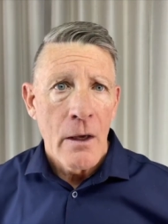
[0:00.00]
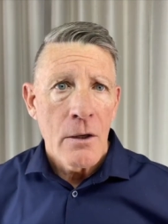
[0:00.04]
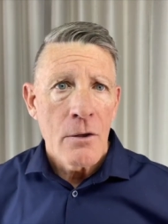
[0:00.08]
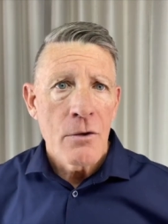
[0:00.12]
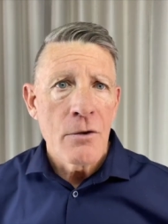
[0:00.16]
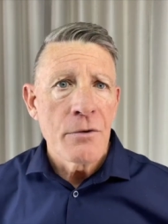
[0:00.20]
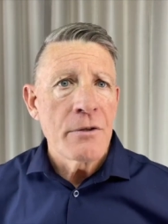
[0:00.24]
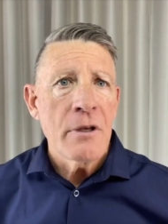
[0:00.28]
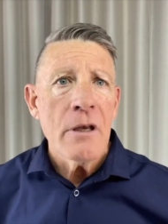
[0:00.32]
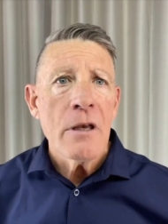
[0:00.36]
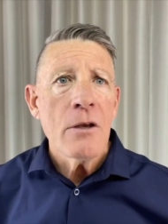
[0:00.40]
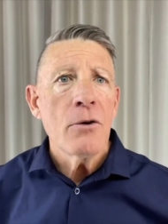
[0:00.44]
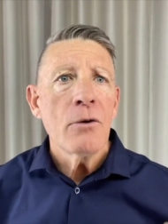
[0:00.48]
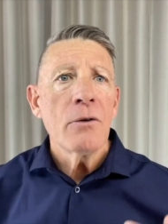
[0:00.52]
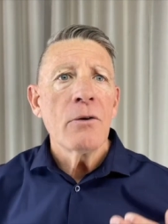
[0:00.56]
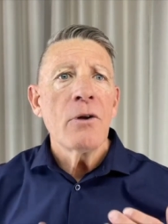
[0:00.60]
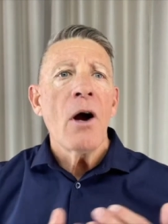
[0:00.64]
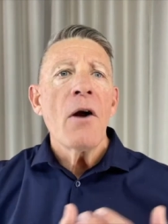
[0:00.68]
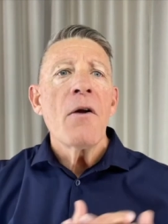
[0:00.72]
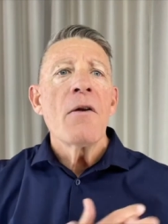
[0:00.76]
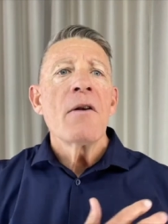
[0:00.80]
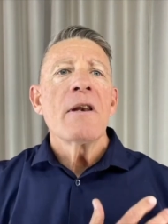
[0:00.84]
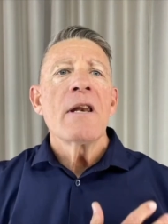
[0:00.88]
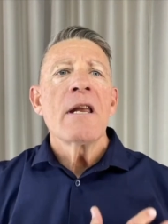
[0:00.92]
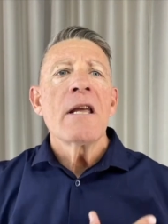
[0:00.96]
You see, you
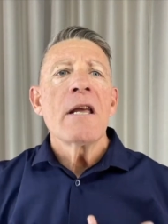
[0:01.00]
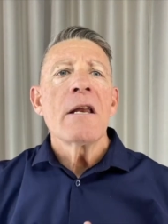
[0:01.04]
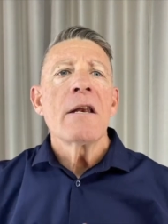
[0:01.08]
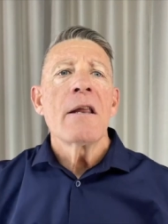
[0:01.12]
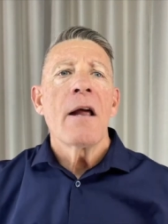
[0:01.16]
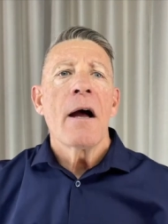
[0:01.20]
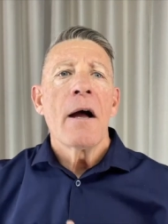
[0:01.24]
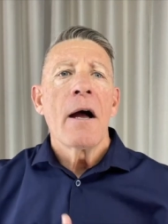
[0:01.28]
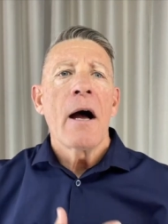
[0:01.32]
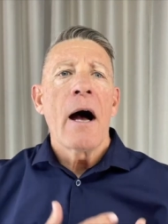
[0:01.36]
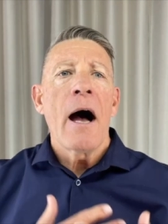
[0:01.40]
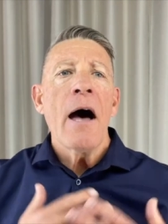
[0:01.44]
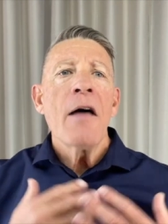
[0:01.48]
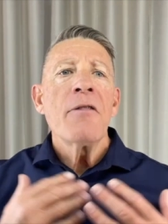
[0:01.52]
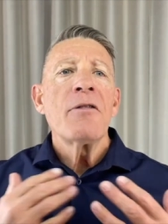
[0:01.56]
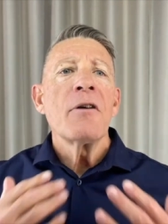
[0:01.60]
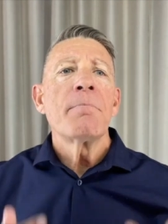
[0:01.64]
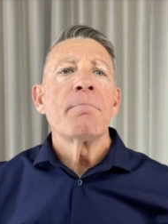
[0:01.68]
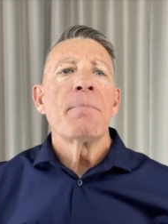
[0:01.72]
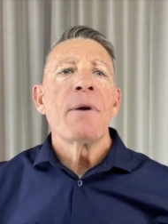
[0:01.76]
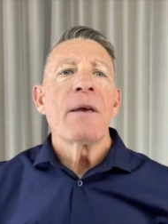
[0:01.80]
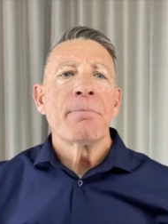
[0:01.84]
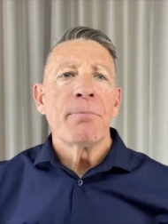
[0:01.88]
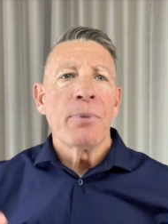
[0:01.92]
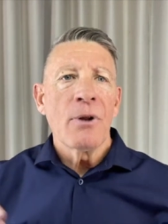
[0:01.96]
don't need other
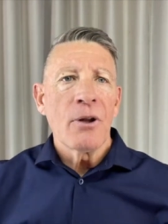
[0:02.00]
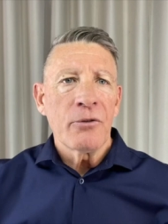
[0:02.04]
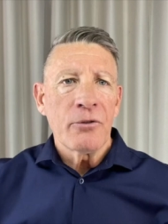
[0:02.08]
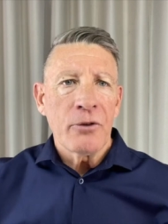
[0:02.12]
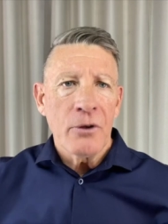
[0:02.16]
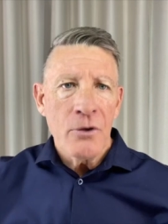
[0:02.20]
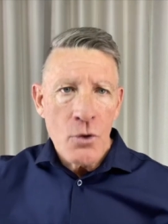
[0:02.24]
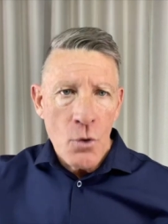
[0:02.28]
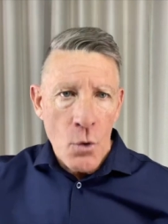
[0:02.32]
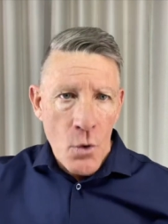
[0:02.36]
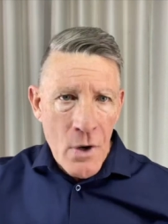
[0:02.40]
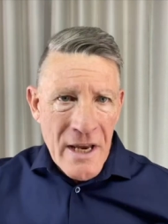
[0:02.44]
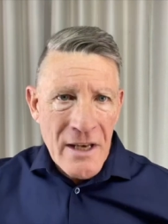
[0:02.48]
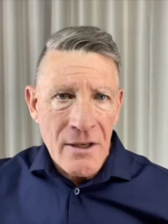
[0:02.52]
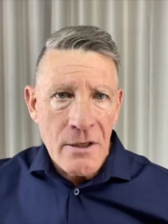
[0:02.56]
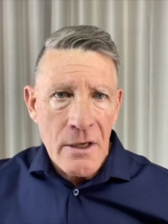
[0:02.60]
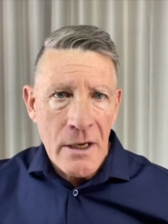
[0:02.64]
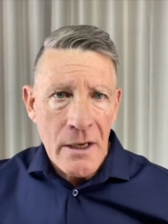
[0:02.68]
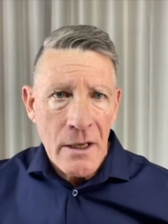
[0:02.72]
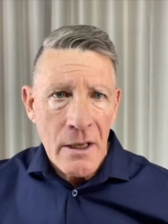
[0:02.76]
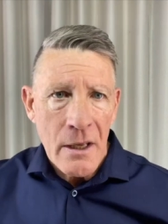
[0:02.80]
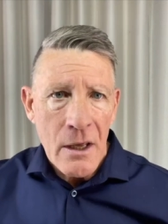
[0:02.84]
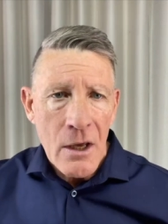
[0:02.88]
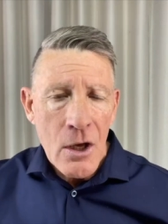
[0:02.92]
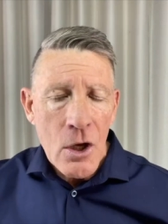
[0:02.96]
people's
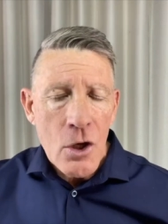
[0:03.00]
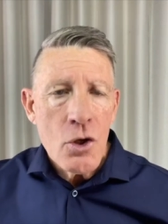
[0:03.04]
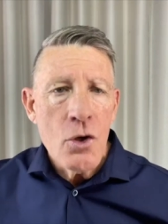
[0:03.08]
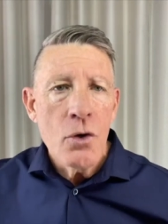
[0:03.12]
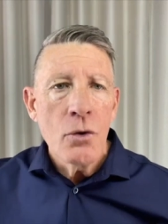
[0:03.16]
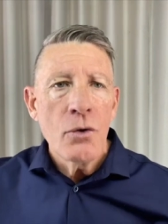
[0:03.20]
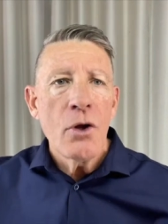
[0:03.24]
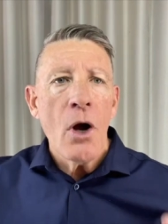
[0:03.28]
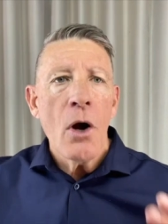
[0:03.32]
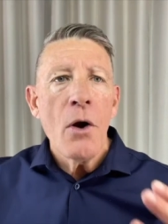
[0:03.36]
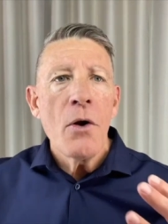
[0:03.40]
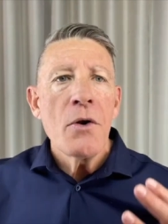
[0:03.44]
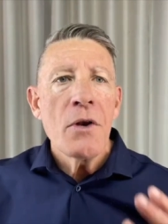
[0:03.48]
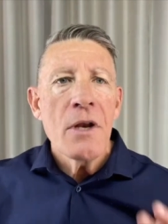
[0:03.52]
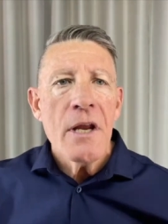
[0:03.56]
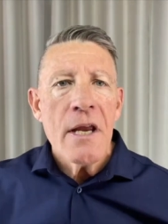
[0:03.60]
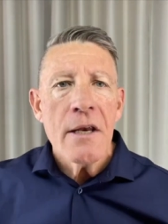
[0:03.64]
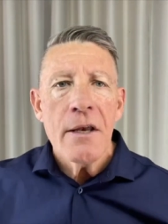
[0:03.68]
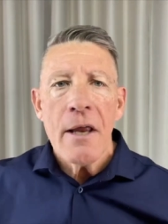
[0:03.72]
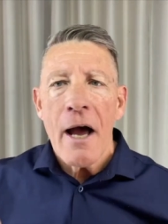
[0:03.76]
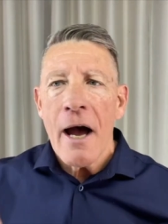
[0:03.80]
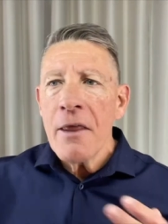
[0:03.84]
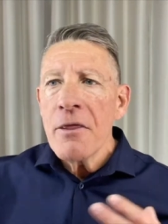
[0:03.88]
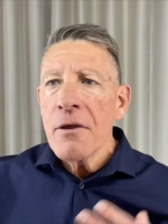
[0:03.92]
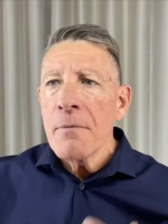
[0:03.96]
anointing. You don't
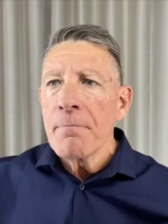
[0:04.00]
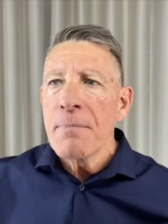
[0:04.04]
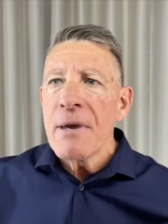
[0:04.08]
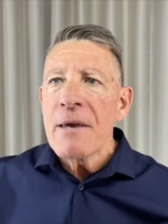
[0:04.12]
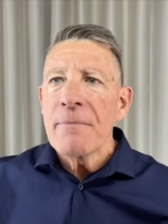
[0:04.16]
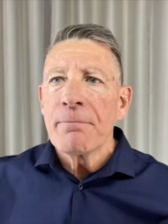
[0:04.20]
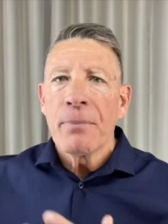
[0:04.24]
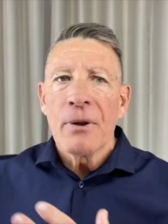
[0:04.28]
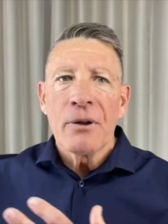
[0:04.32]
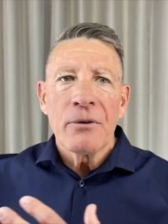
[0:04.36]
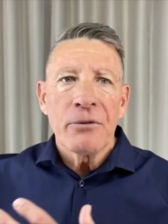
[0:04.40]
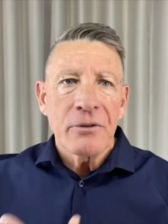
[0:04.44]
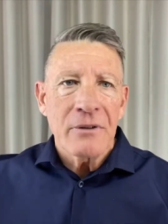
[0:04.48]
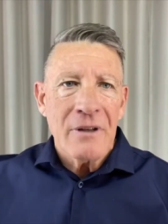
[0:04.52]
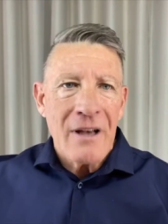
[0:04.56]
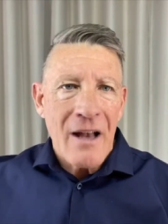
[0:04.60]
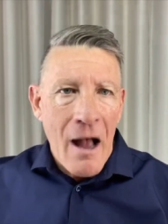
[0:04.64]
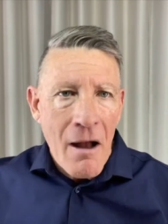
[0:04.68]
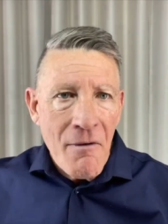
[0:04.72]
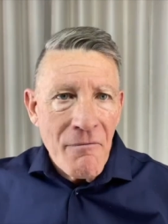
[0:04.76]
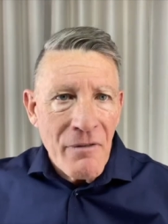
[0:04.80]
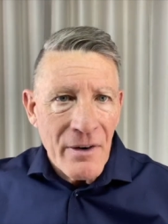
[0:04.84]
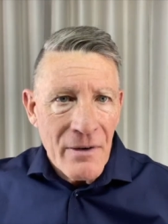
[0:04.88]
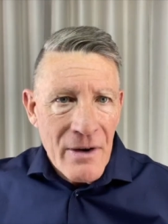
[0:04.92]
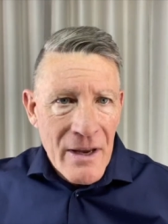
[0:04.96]
need other people's
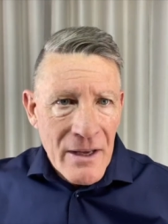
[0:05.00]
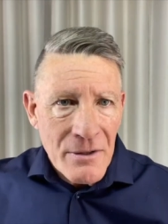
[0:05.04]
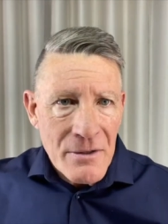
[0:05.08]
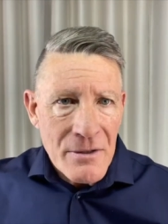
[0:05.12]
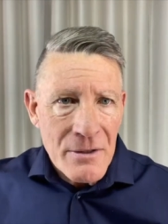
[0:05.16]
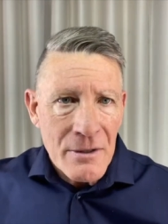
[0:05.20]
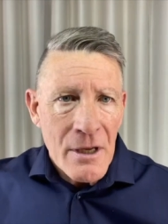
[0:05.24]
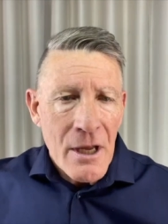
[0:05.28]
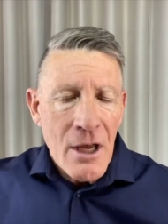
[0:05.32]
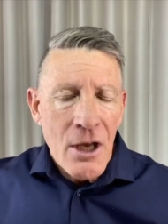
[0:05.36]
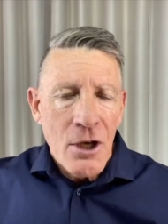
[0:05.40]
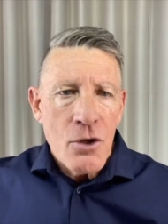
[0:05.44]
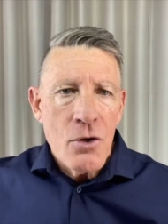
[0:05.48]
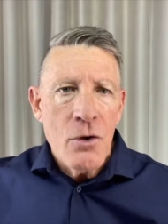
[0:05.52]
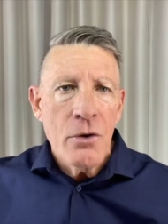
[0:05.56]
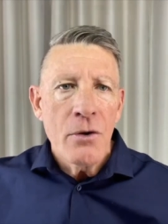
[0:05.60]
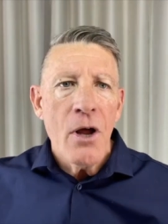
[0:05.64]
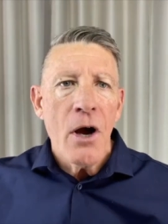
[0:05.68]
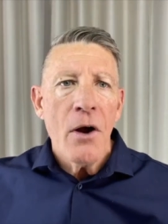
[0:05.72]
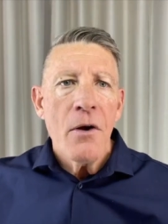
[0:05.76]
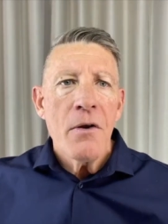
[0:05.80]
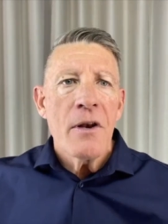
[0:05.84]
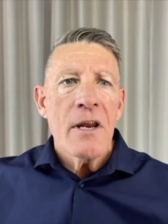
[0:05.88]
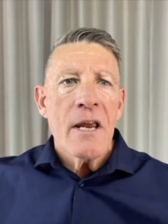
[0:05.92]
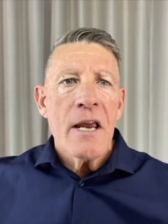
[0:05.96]
coverings. You
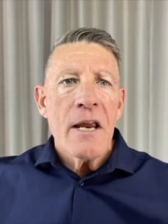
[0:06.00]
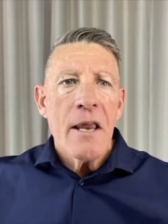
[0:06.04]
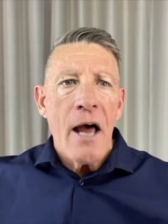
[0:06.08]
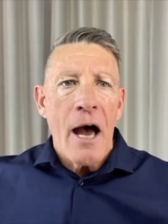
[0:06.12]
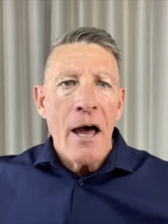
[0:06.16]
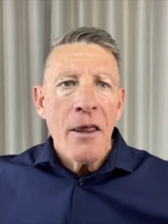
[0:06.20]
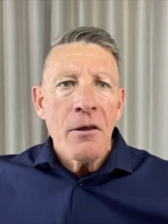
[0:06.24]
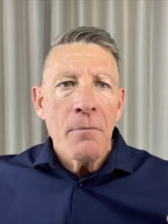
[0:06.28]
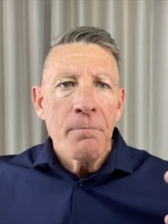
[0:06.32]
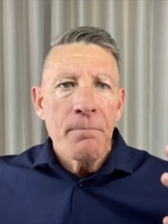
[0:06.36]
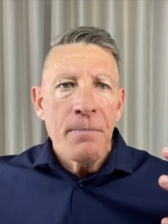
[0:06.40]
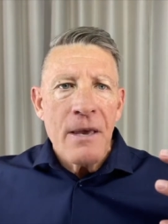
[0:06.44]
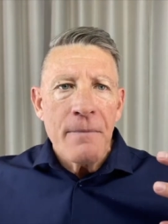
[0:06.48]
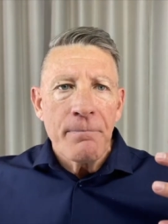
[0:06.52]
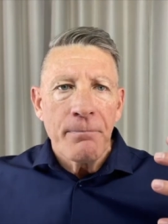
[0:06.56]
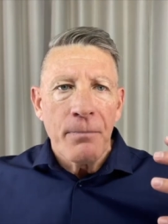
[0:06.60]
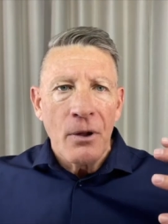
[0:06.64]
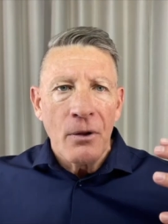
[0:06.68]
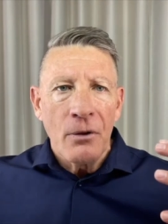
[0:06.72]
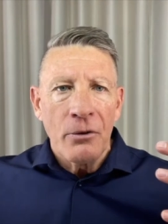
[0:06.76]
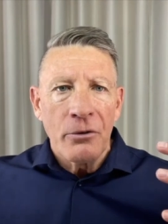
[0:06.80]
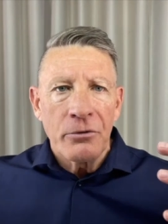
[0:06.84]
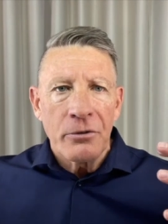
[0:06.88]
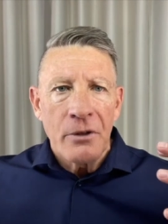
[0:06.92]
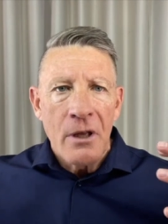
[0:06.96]
don't need other
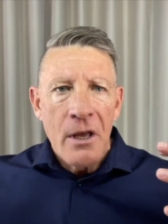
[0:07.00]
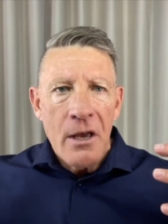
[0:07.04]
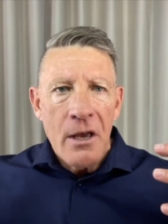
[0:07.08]
people's